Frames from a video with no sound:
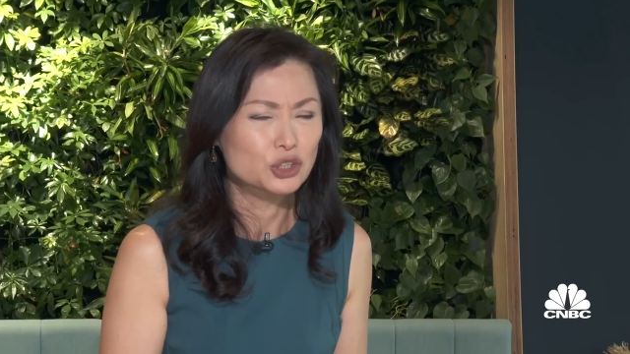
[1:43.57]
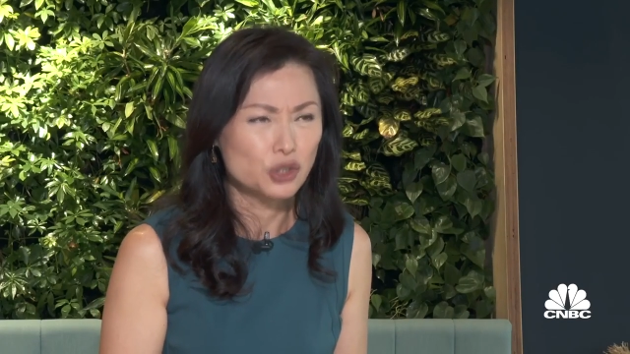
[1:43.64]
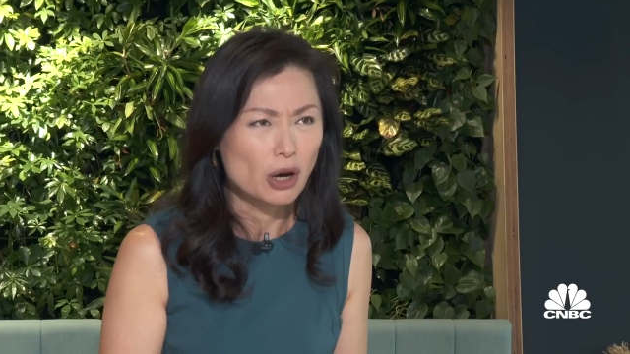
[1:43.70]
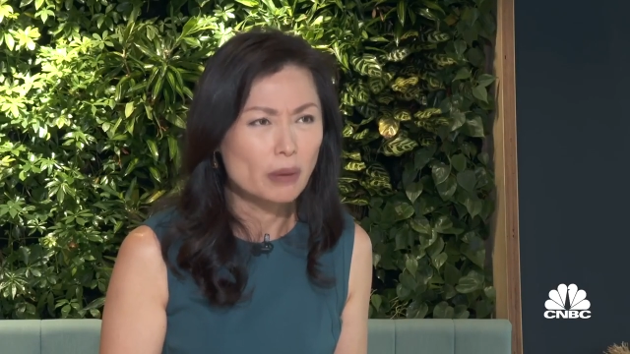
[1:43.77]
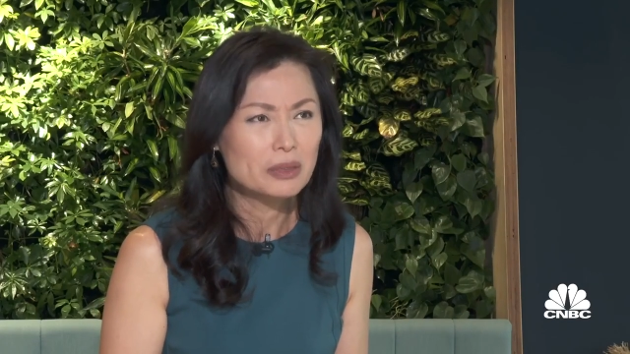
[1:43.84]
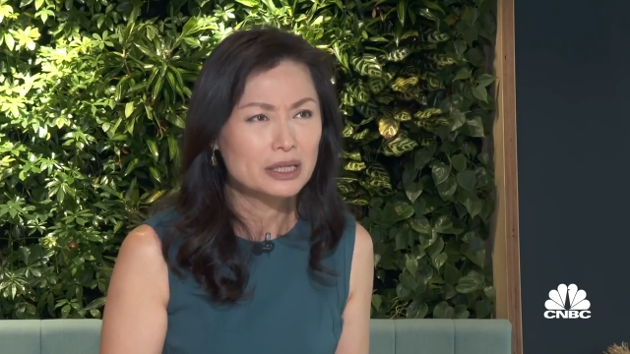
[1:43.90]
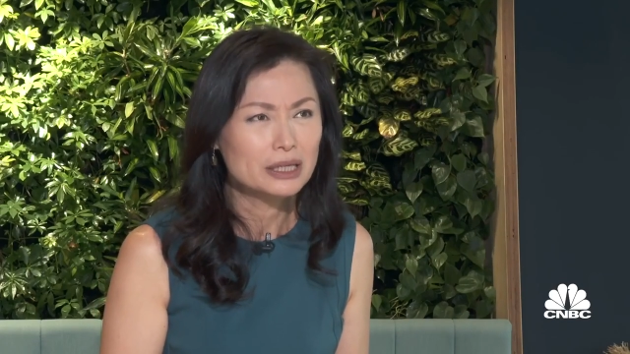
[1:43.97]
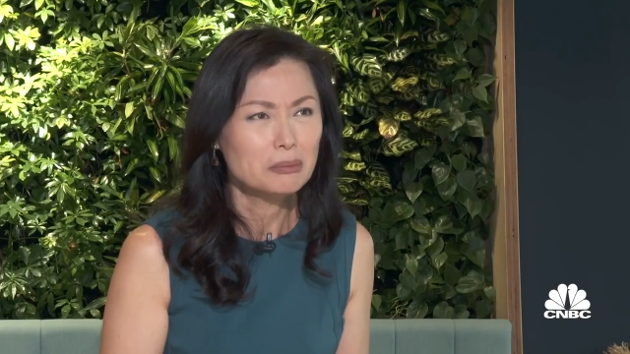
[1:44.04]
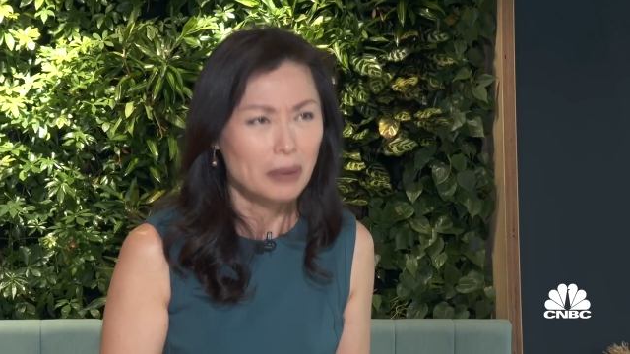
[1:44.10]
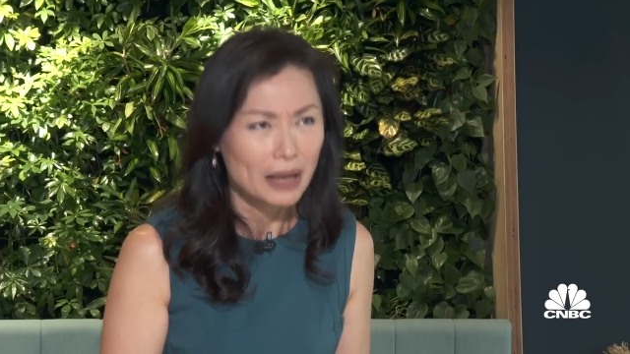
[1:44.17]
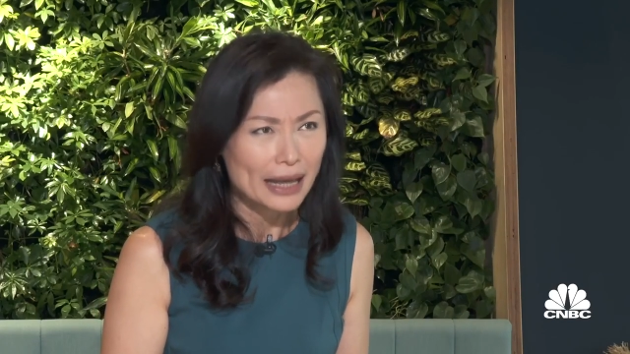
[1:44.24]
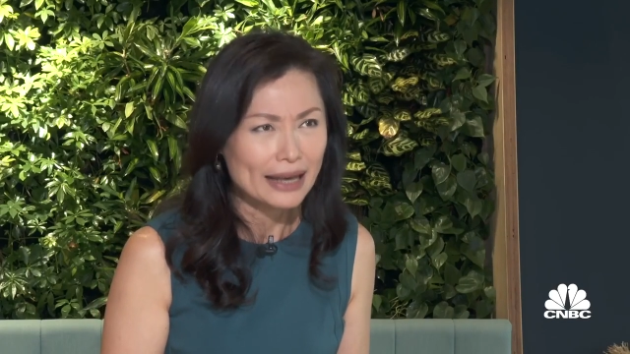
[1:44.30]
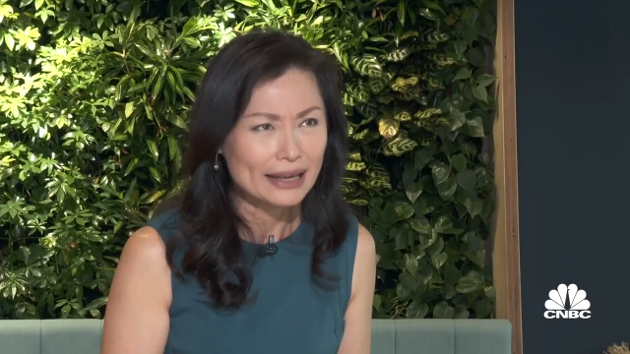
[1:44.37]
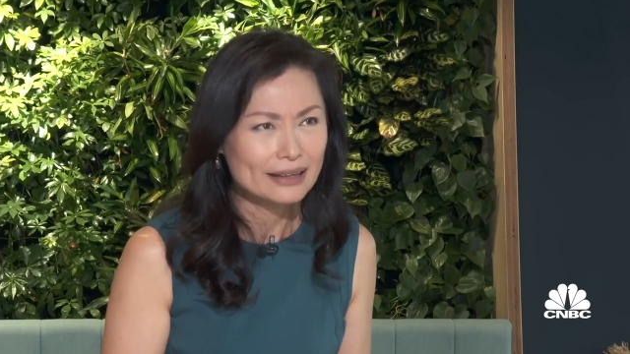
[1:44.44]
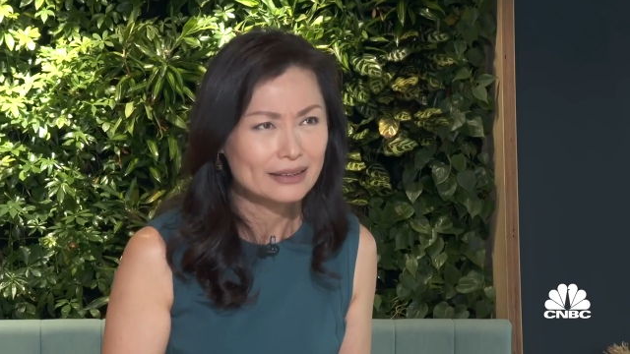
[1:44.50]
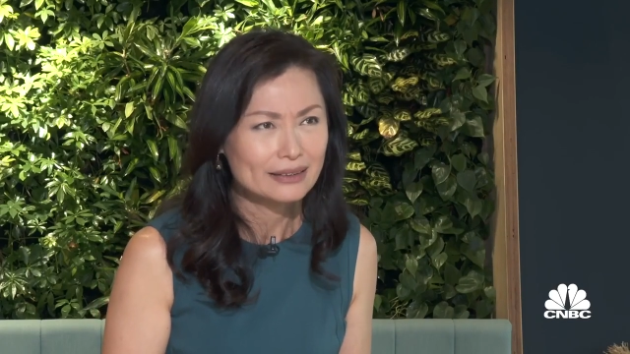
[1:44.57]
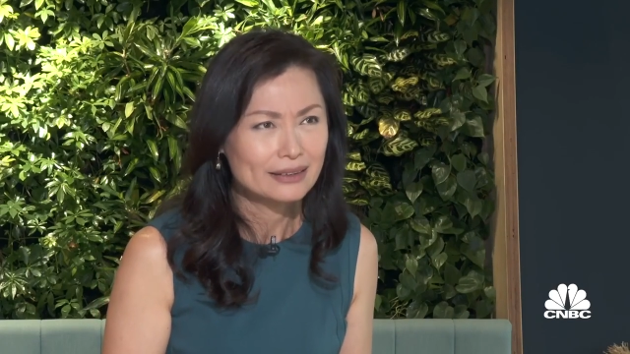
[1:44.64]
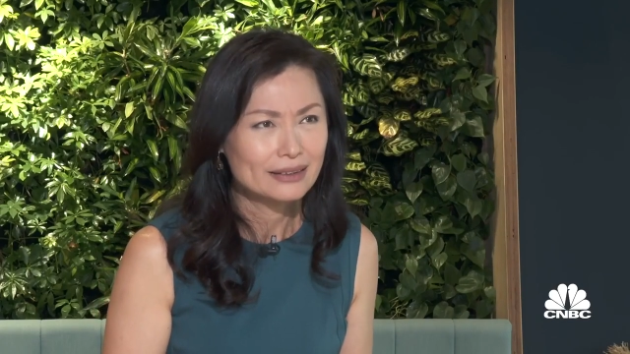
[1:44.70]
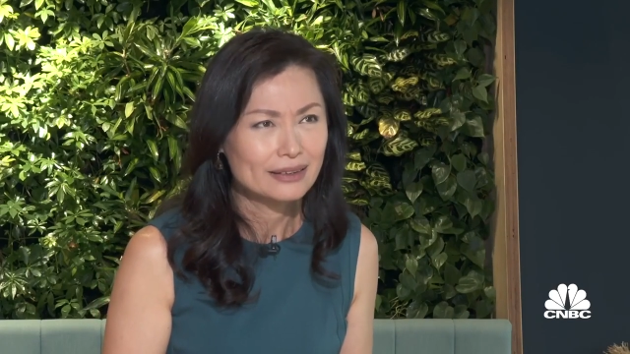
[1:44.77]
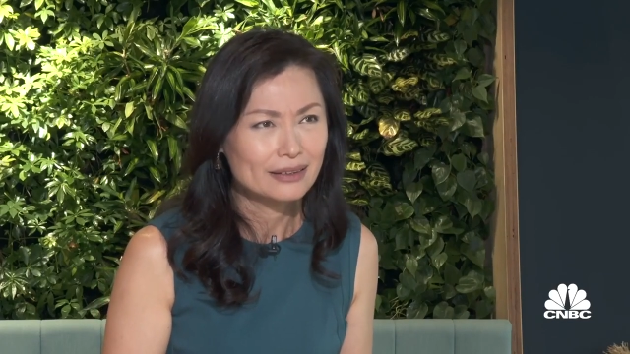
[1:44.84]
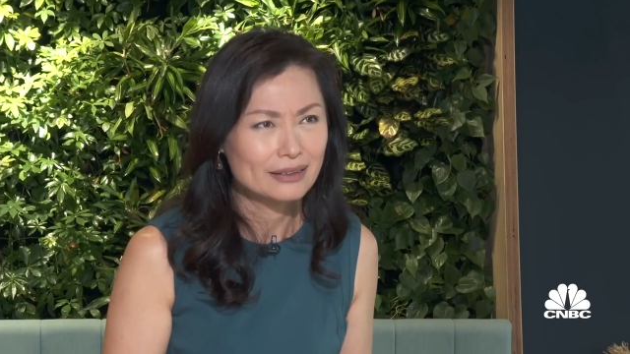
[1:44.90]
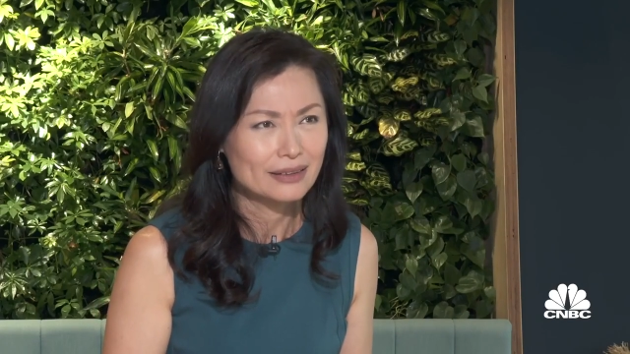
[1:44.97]
dominant player
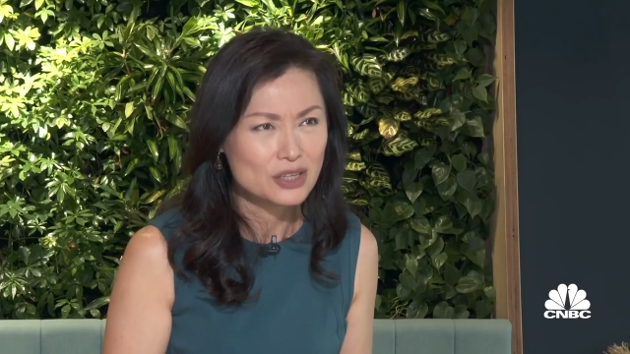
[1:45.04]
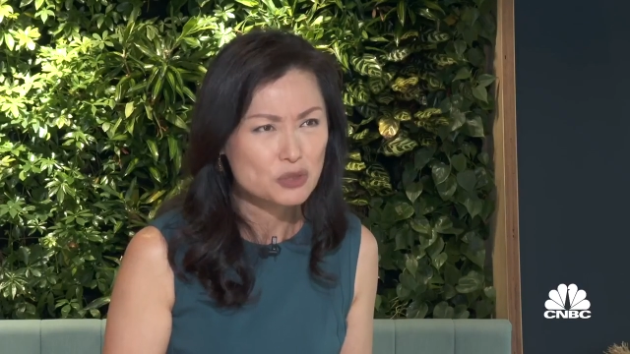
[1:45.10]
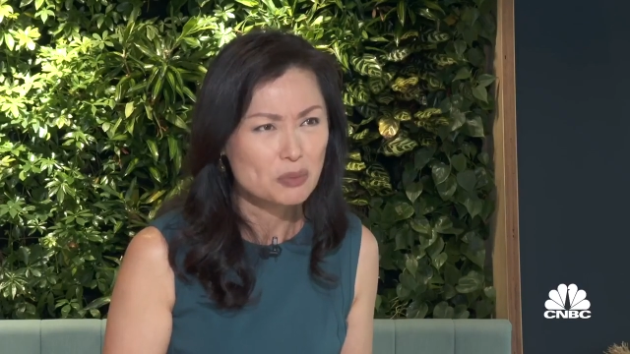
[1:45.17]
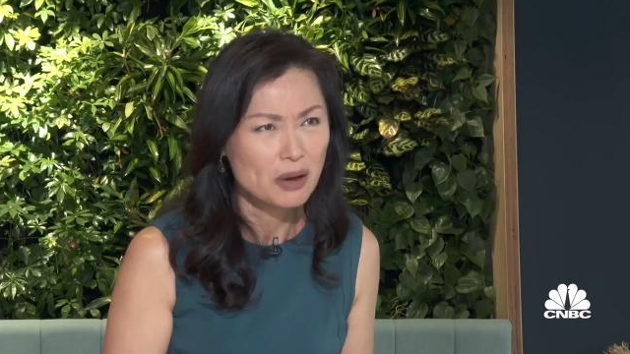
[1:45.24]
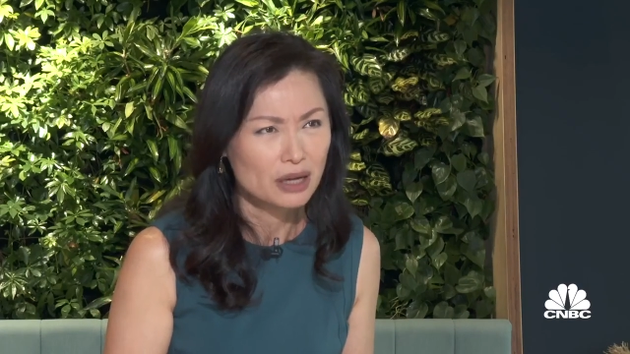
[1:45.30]
in this